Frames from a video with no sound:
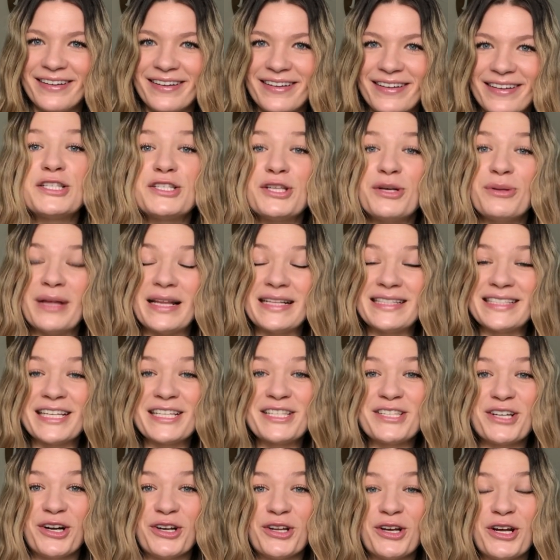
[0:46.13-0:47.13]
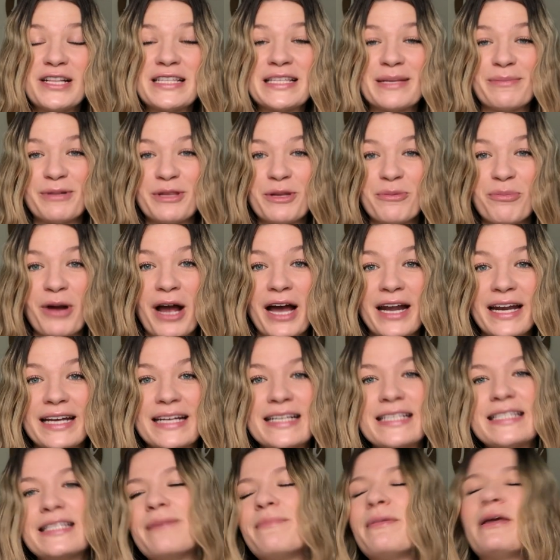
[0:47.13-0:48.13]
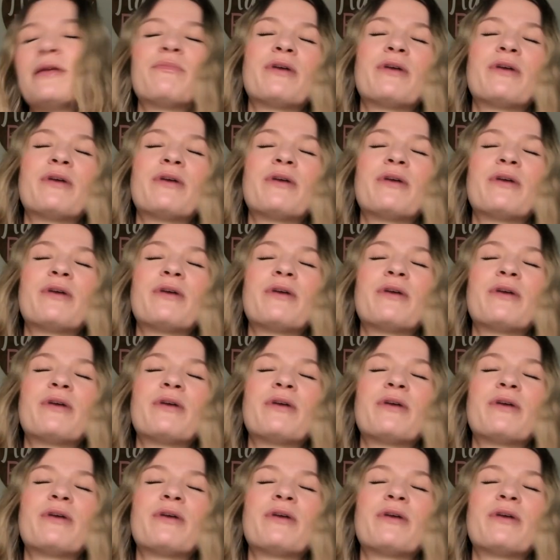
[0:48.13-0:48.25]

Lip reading: So let's get started on some of the products that made